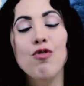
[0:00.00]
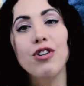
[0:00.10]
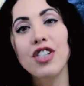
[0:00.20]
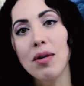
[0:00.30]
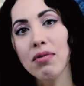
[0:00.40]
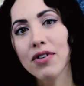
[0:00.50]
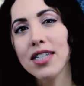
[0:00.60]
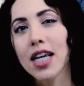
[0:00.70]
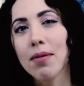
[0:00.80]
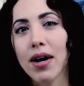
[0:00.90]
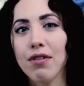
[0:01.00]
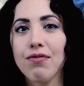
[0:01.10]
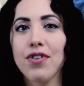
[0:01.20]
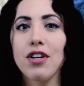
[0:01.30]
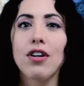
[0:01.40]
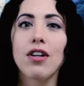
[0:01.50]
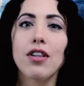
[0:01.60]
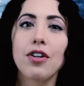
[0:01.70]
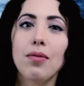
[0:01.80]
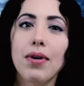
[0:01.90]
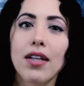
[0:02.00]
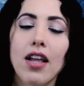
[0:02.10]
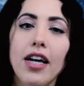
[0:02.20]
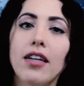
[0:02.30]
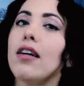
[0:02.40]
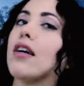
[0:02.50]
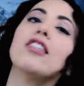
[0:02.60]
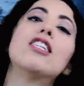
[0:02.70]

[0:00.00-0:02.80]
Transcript: For some of us, it might feel a little bit like